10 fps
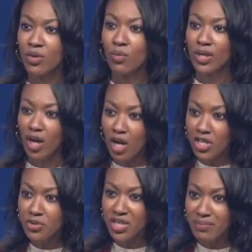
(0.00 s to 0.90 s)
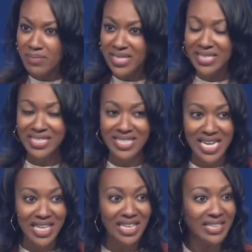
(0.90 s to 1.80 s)
What are you committed to
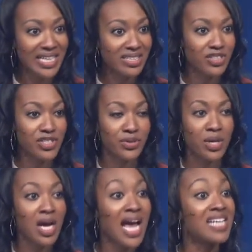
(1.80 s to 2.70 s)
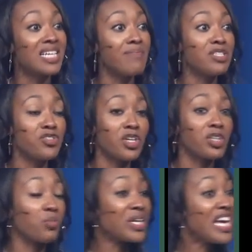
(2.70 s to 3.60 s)
staying connected to? As I mentioned earlier, we